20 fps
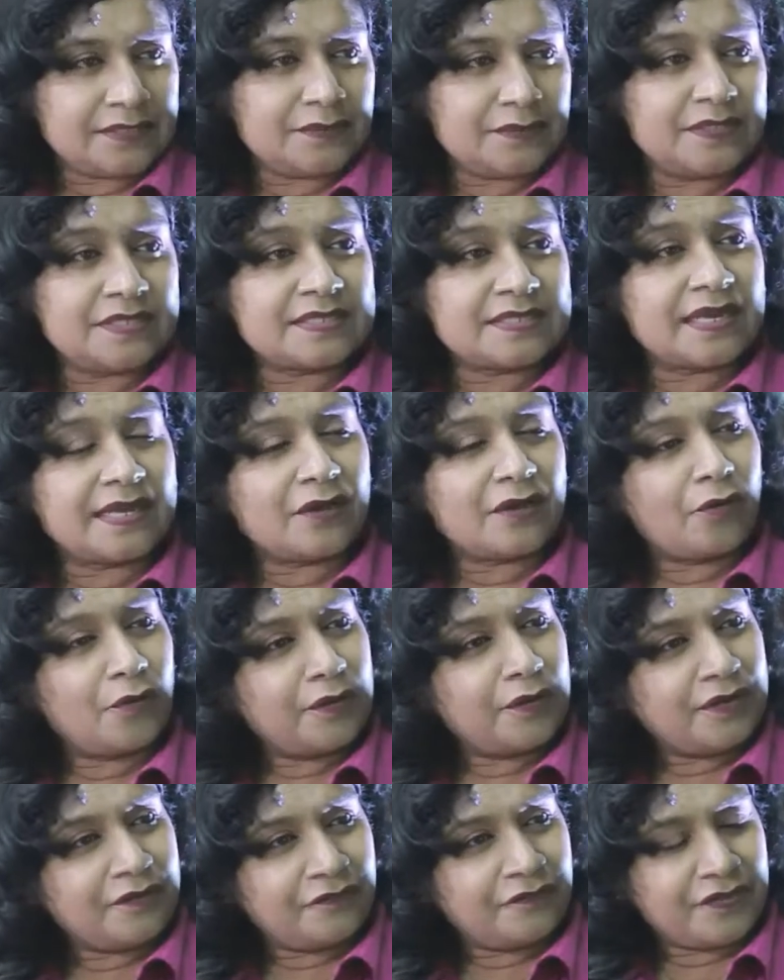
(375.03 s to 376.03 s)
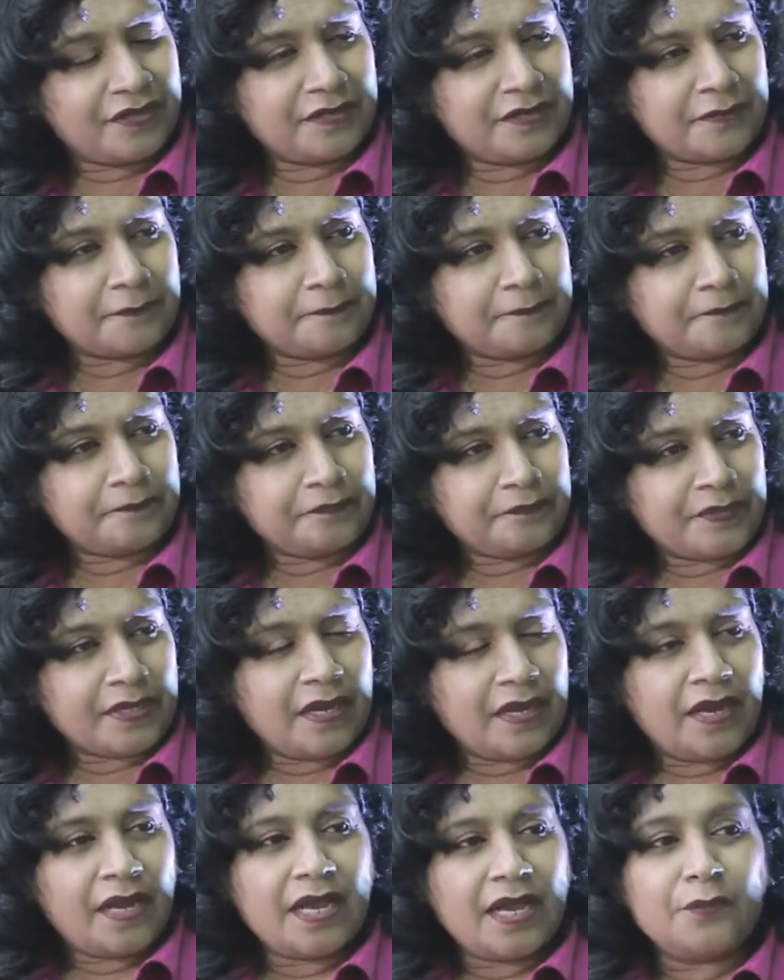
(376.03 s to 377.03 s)
to this iconic figure,
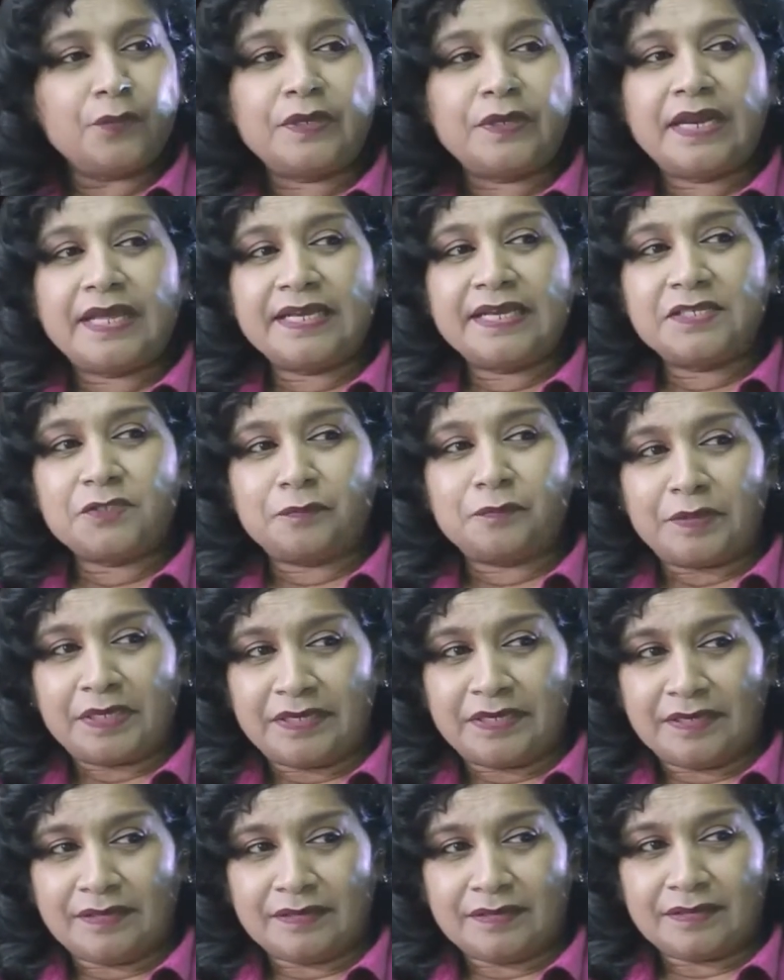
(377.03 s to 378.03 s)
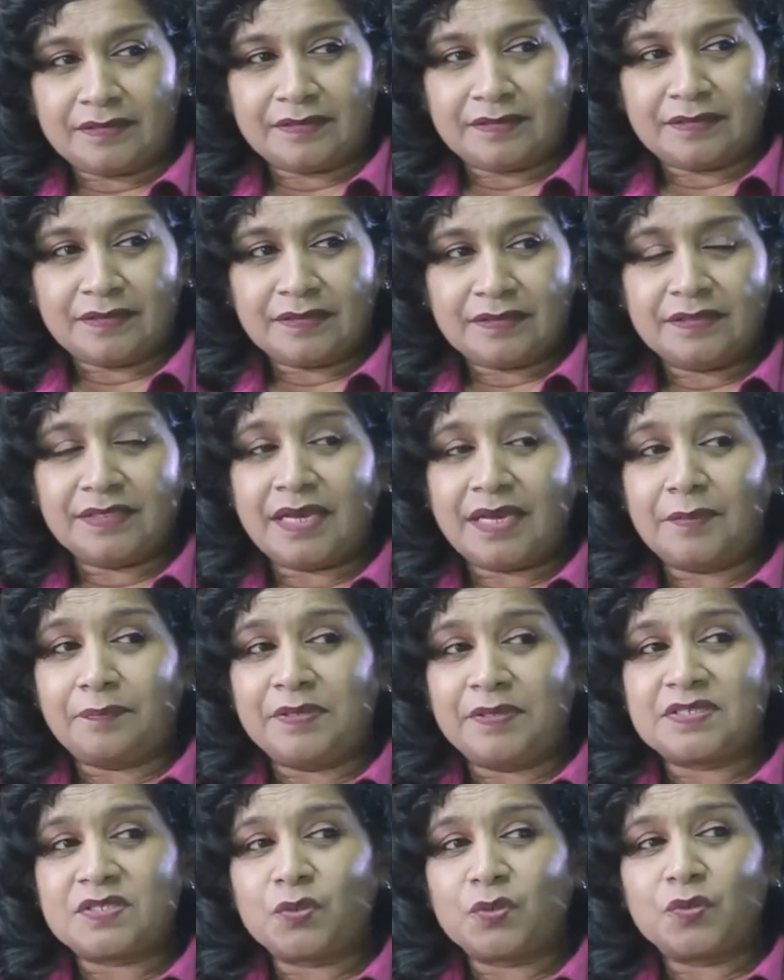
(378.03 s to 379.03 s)
I would like to begin the
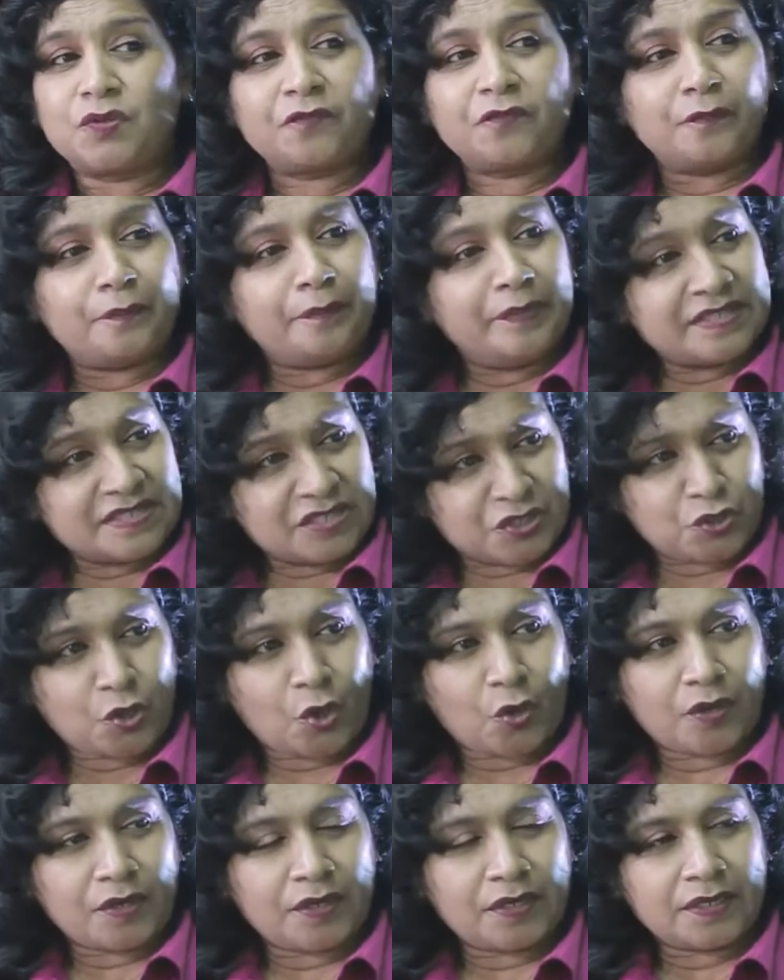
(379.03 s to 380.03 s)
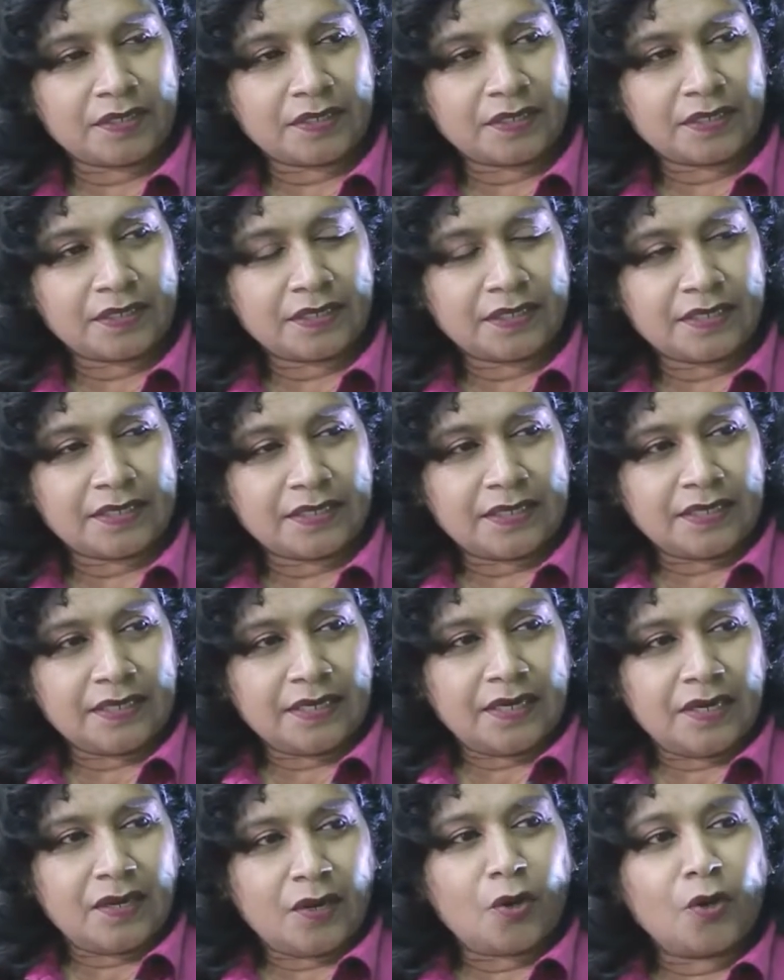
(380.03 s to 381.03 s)
episode of BizTalk
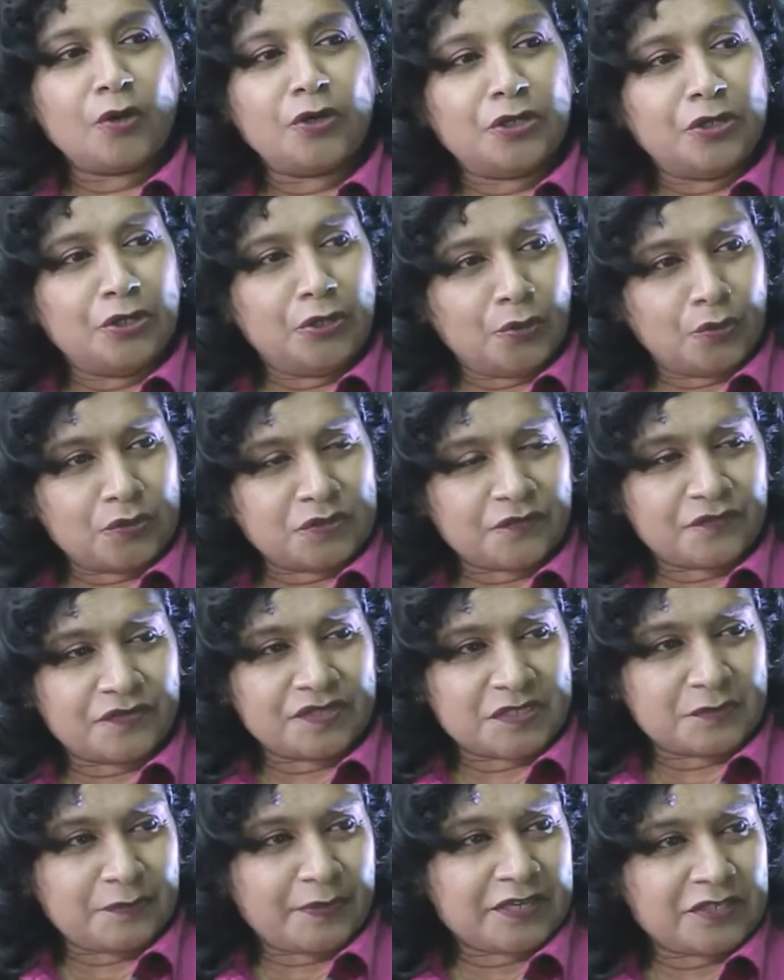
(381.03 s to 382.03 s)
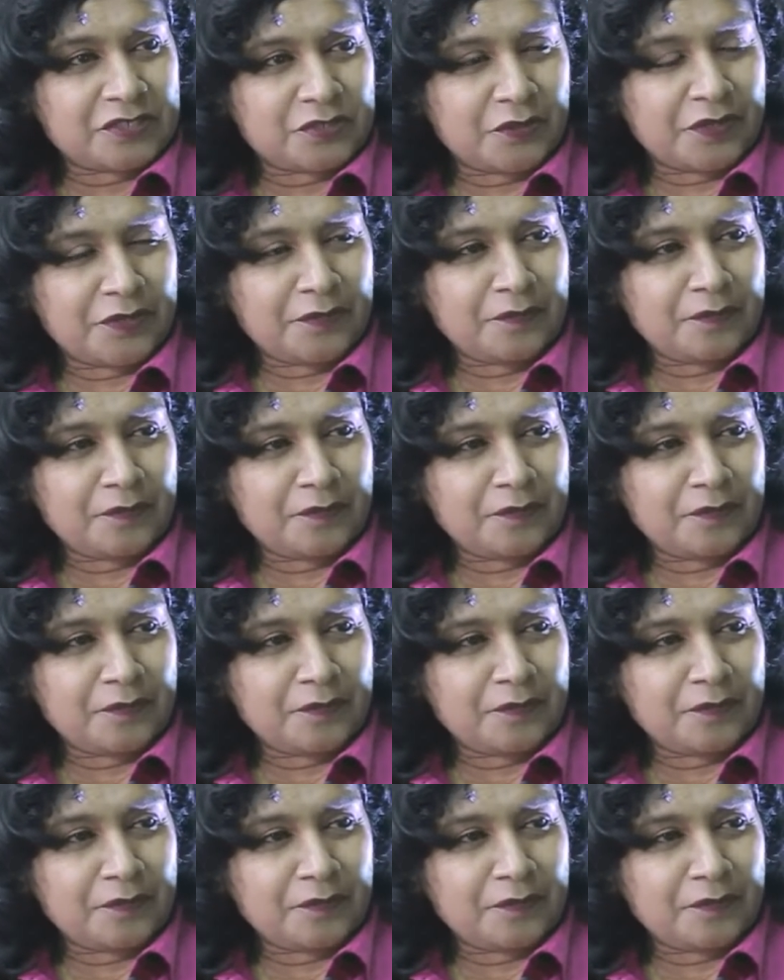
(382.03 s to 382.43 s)
on a note of respect to